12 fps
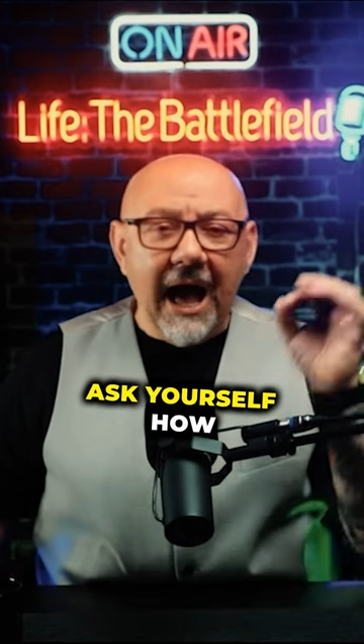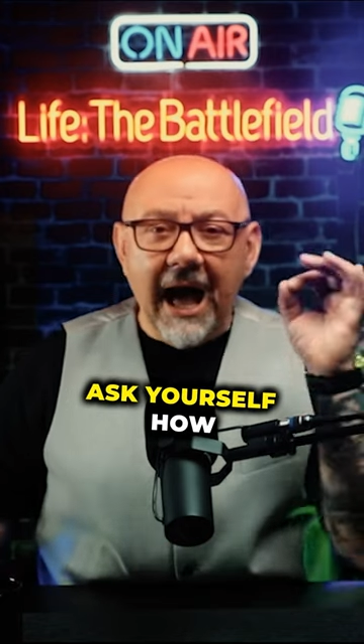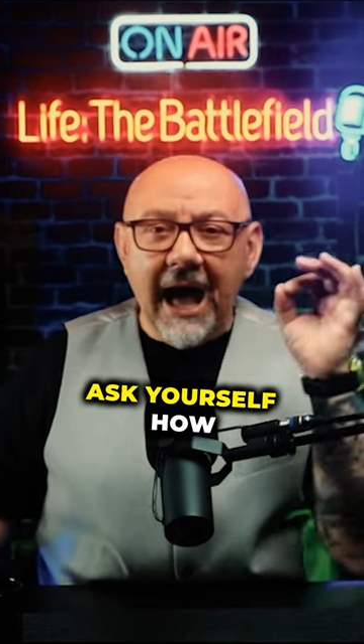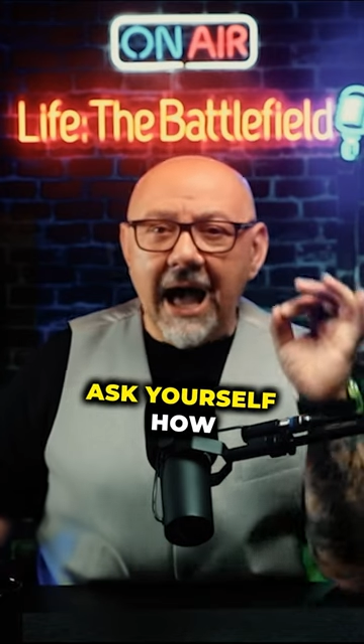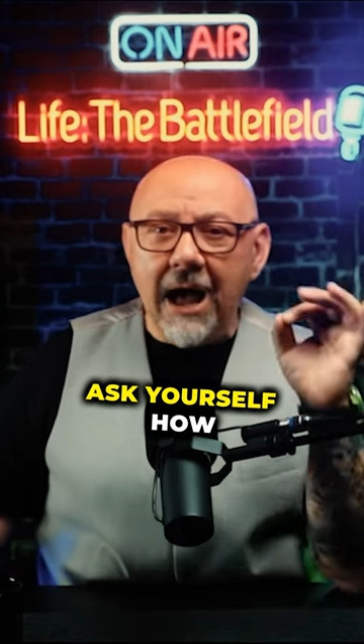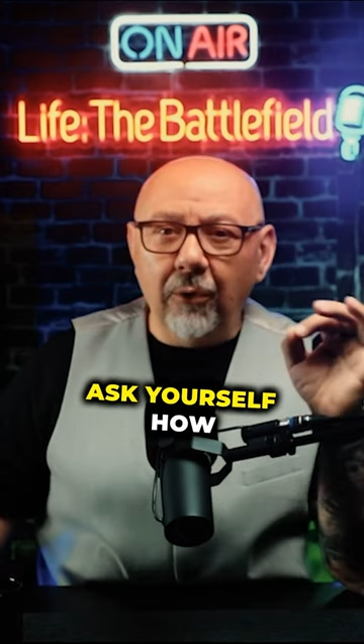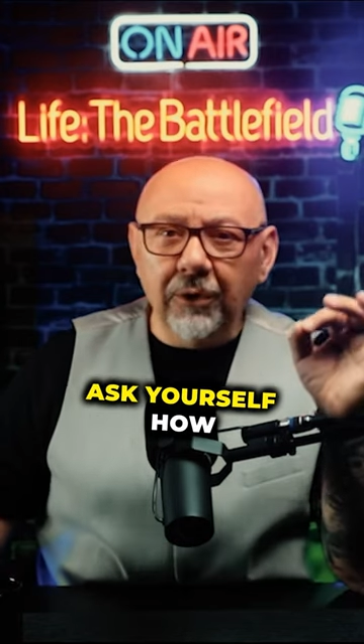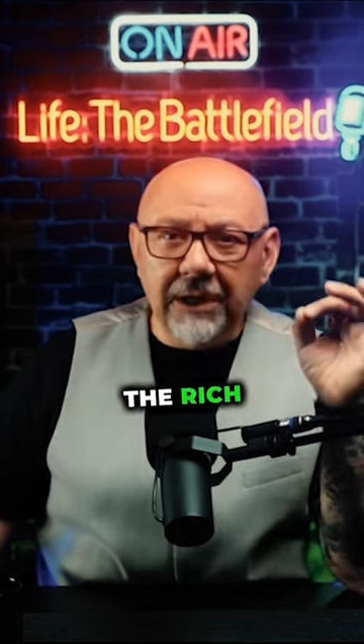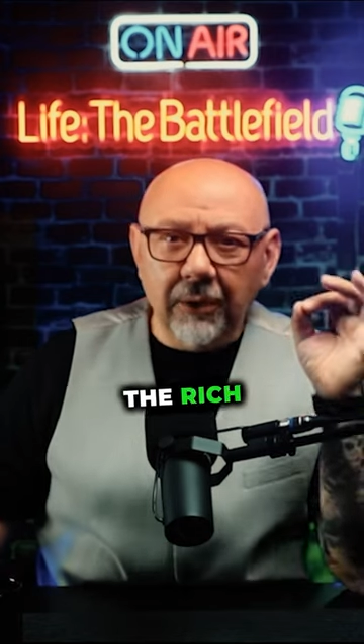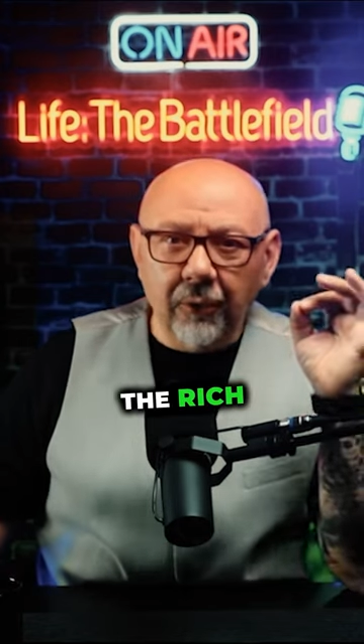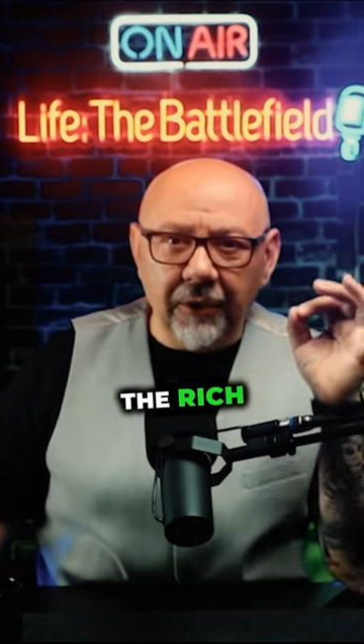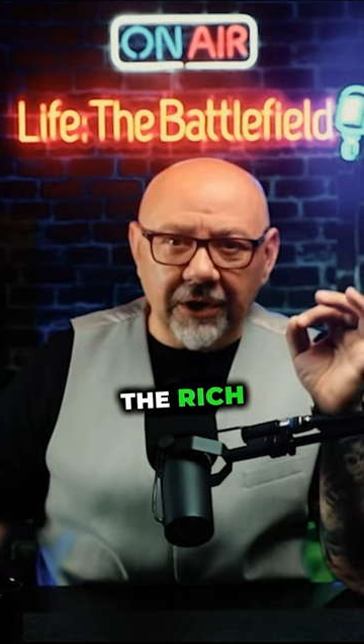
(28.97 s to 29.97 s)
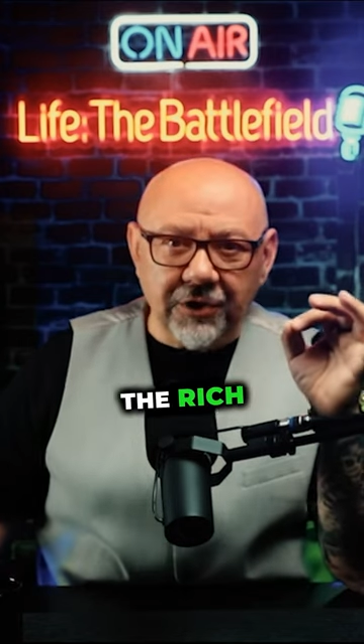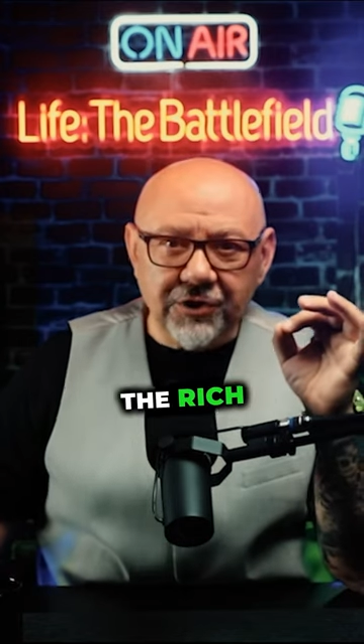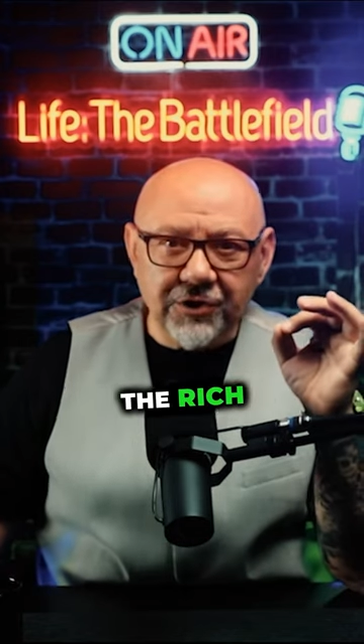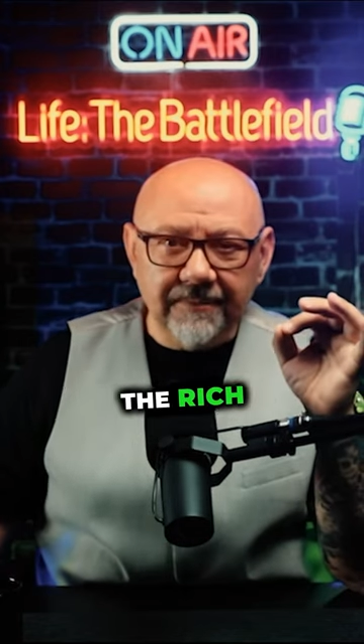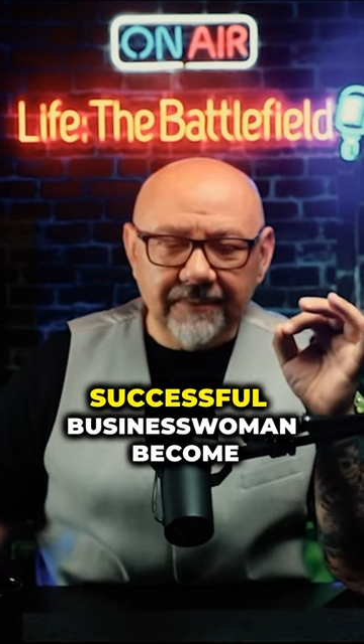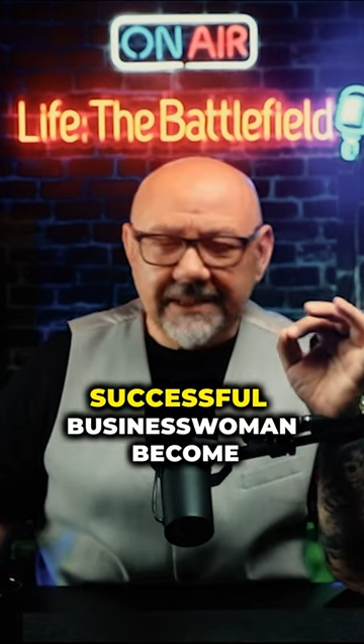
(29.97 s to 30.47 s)
how the
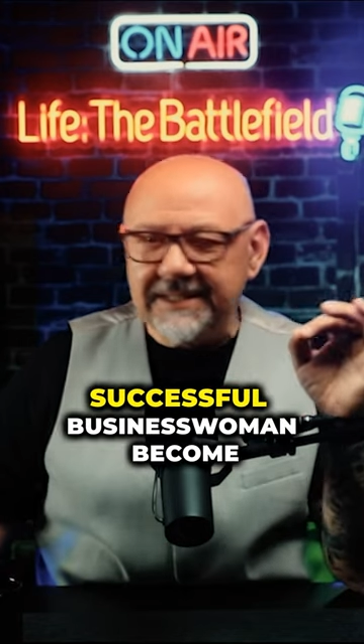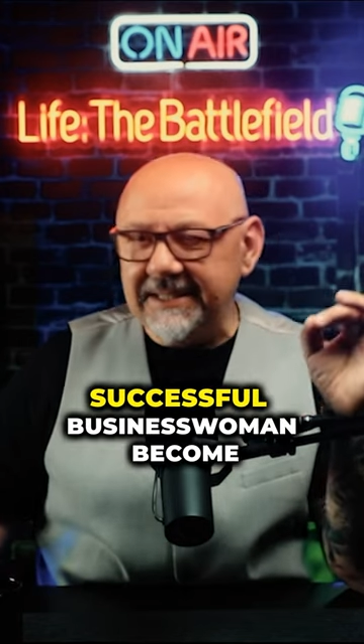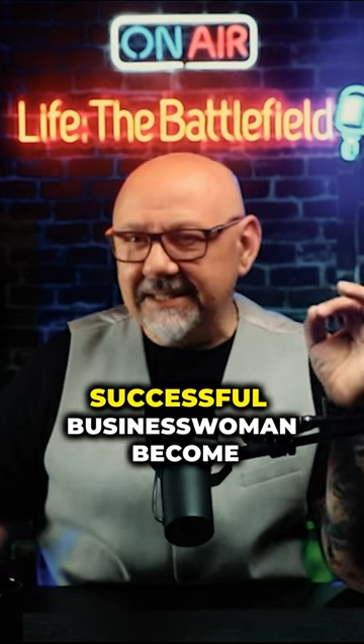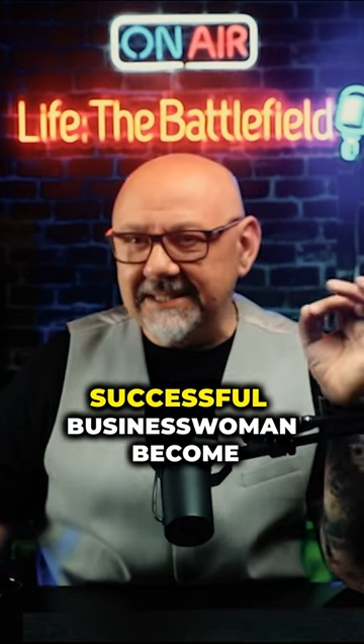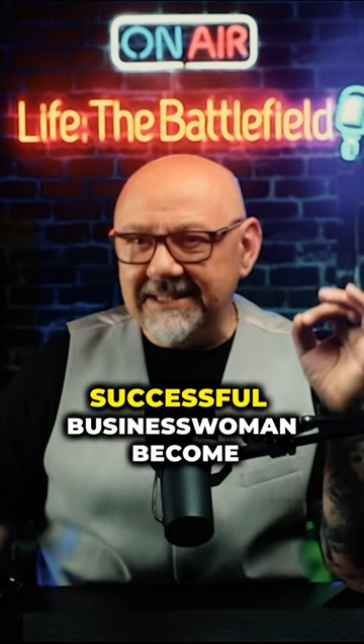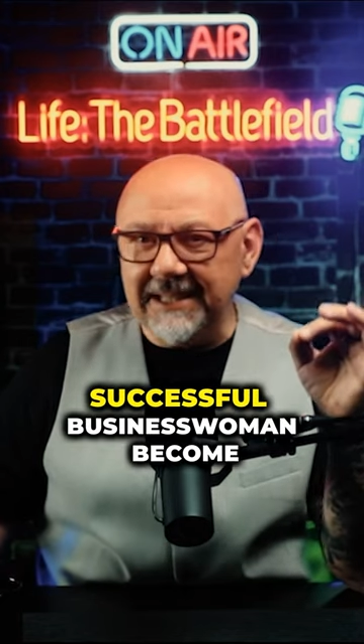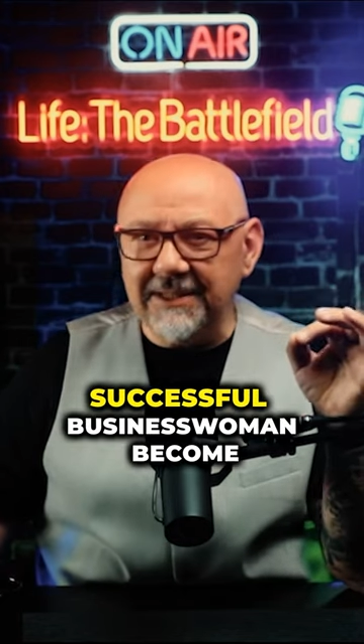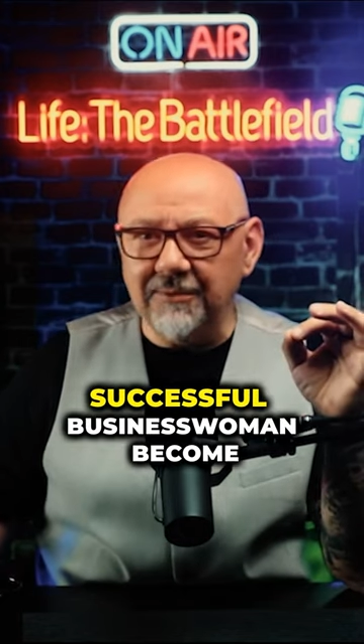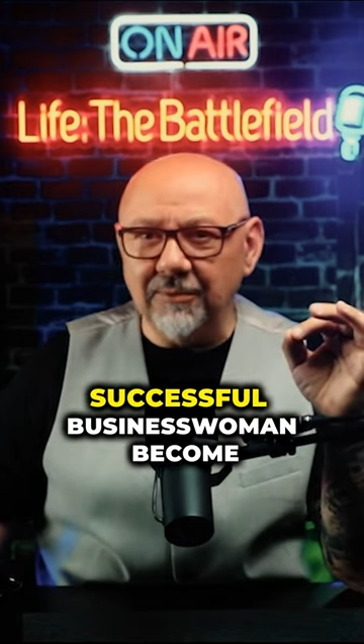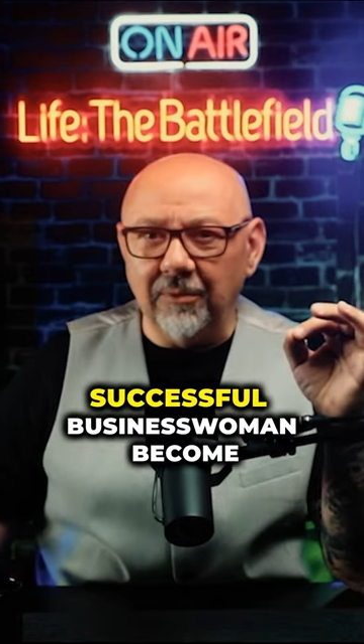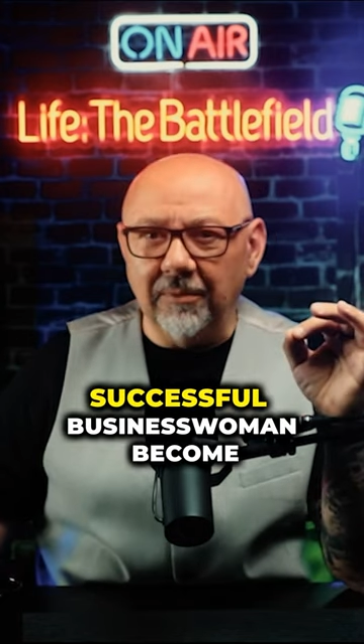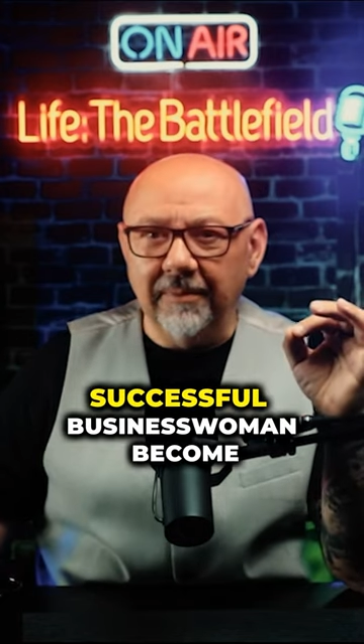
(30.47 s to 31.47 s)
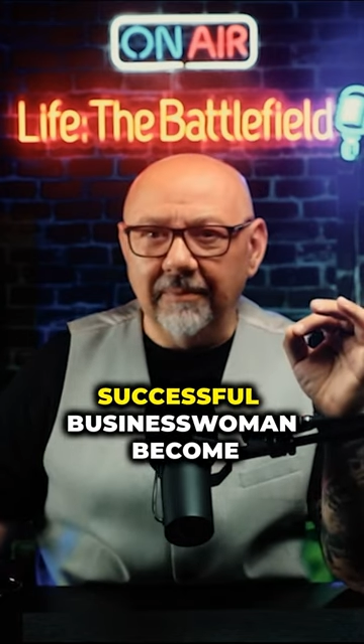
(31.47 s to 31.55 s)
rich, successful